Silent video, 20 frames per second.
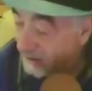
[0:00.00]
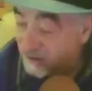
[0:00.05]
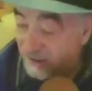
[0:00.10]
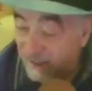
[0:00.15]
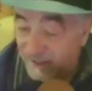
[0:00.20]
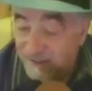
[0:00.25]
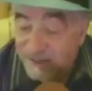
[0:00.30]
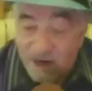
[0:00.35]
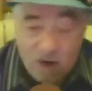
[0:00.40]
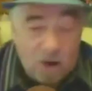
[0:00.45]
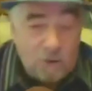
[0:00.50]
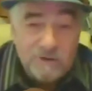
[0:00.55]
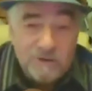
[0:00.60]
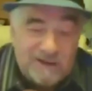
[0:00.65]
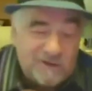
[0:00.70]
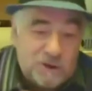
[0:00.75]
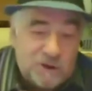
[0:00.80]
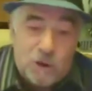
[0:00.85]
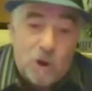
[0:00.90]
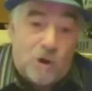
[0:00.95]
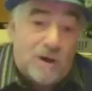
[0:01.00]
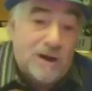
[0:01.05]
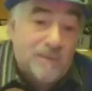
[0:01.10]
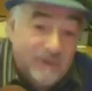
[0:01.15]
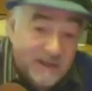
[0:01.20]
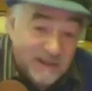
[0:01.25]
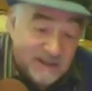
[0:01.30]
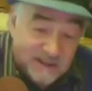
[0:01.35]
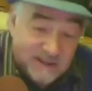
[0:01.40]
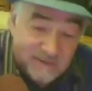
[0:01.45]
not like, oh, there's going to
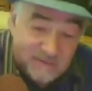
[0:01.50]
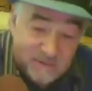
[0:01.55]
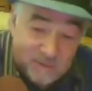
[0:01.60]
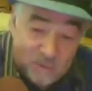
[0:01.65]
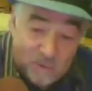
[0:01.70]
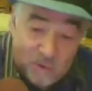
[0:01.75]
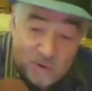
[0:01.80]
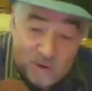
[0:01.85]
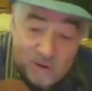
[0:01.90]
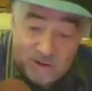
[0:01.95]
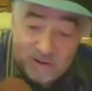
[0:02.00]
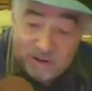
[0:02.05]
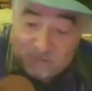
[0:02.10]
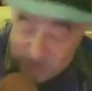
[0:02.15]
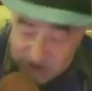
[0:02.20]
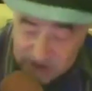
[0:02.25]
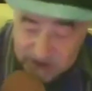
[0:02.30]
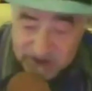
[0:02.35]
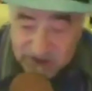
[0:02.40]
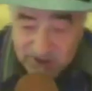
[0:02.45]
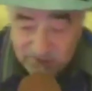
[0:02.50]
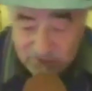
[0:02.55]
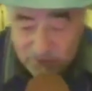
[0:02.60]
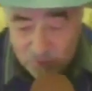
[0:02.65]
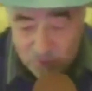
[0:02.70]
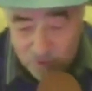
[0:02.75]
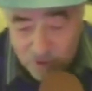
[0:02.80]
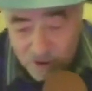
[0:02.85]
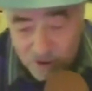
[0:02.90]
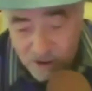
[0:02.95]
be a civil war. There is a
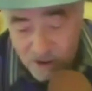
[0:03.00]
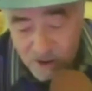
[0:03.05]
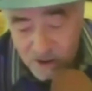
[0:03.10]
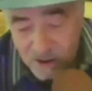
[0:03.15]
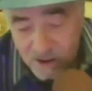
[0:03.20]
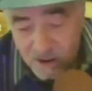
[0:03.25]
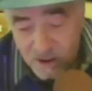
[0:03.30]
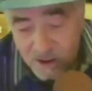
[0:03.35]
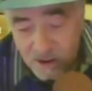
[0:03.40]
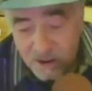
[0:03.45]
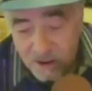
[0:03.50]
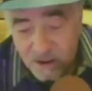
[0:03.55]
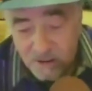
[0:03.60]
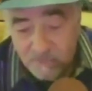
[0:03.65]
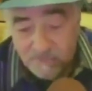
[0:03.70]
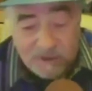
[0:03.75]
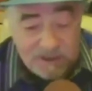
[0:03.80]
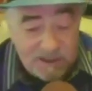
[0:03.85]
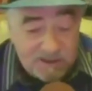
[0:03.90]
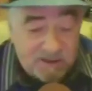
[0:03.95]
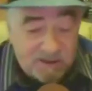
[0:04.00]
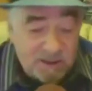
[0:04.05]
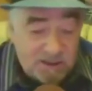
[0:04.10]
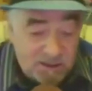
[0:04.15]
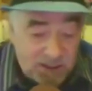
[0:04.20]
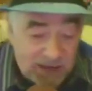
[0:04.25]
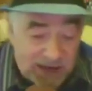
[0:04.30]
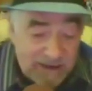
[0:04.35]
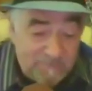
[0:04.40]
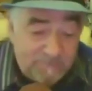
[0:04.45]
civil war. But it's the
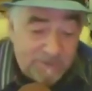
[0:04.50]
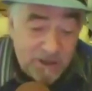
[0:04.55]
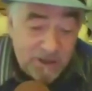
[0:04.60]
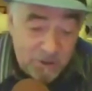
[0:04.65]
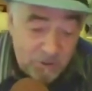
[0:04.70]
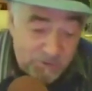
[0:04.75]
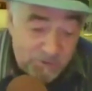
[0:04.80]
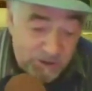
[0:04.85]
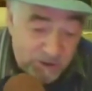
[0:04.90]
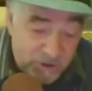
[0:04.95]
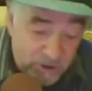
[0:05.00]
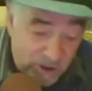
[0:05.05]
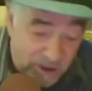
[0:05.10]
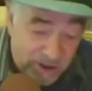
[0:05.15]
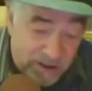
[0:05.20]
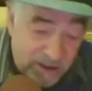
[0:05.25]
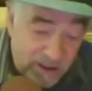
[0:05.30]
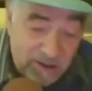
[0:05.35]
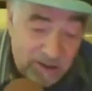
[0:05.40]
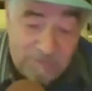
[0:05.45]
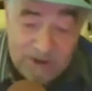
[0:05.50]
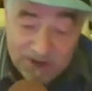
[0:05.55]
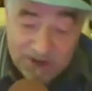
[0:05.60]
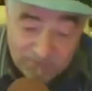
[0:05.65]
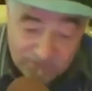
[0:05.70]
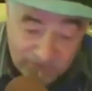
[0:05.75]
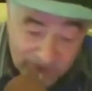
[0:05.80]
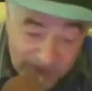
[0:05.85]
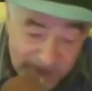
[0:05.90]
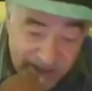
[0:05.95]
type that you've been talking about
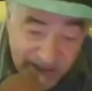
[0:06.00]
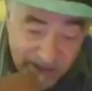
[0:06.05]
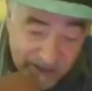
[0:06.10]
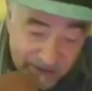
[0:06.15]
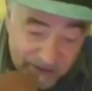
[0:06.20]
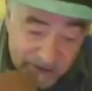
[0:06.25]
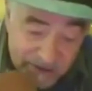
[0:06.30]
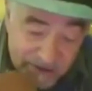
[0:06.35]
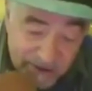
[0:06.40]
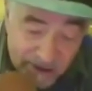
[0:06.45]
for years, the